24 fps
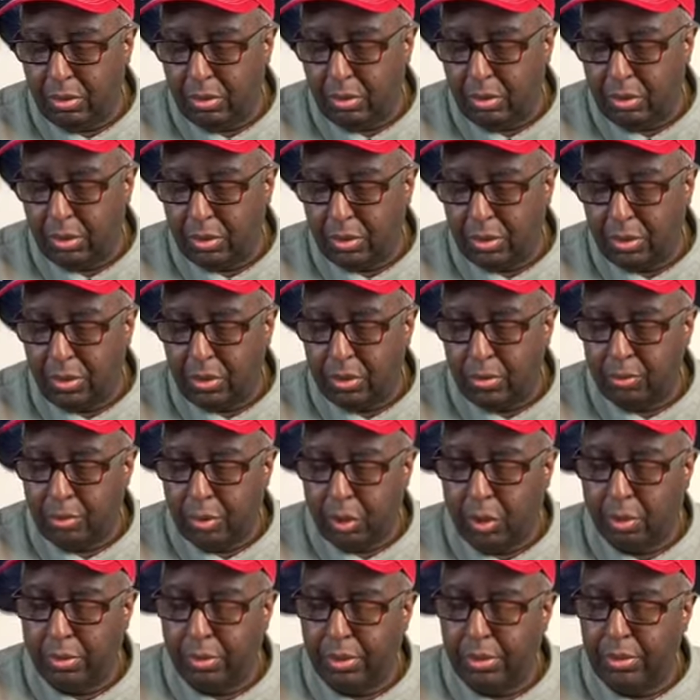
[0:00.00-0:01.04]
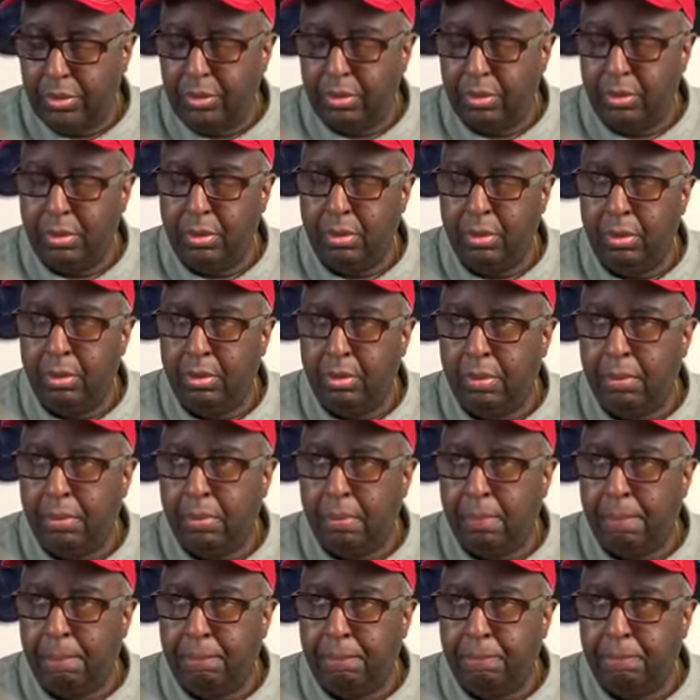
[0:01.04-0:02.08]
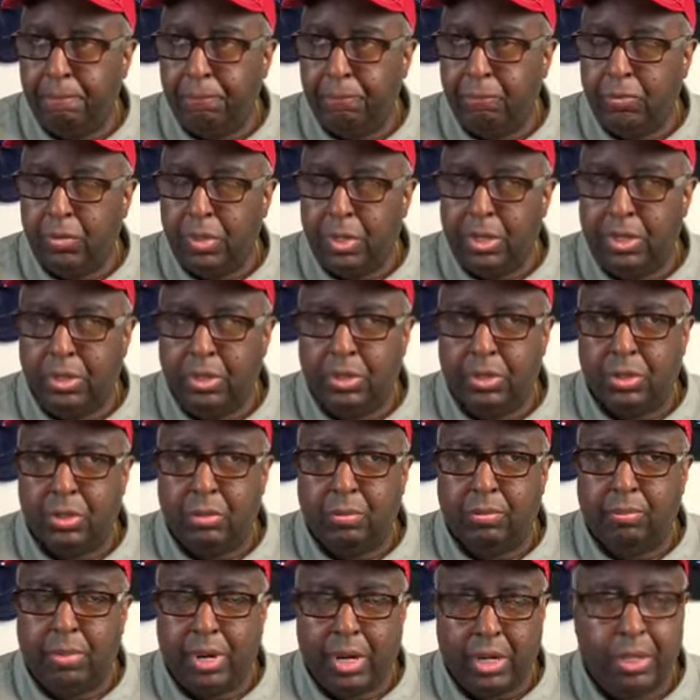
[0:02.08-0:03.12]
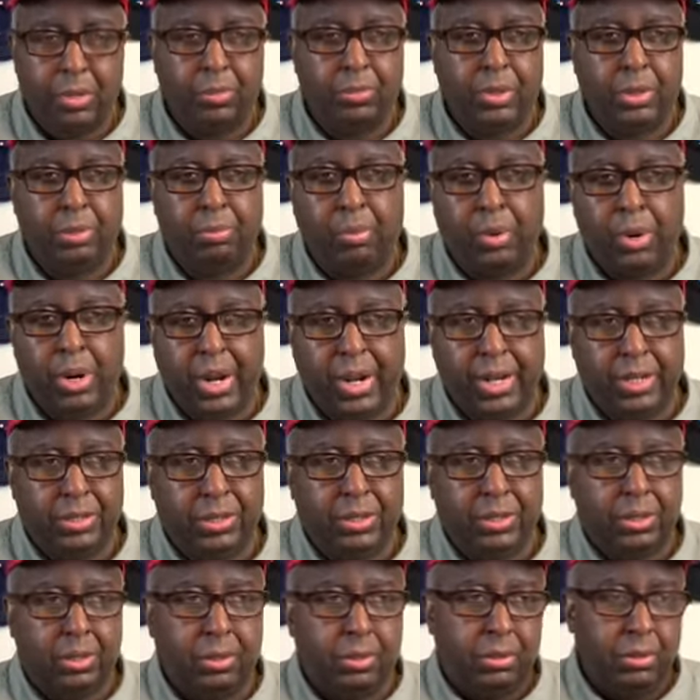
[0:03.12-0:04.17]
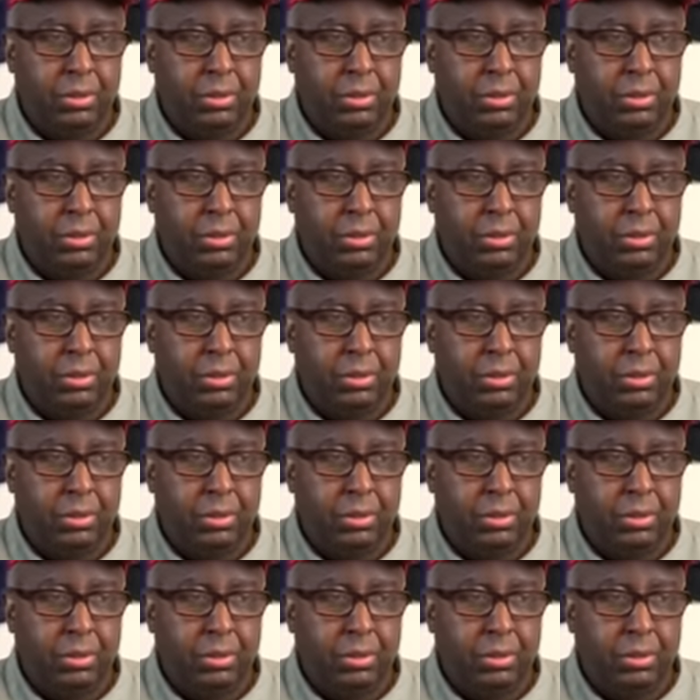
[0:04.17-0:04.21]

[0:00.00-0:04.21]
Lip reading: It's a good bourbon. It's moderately priced.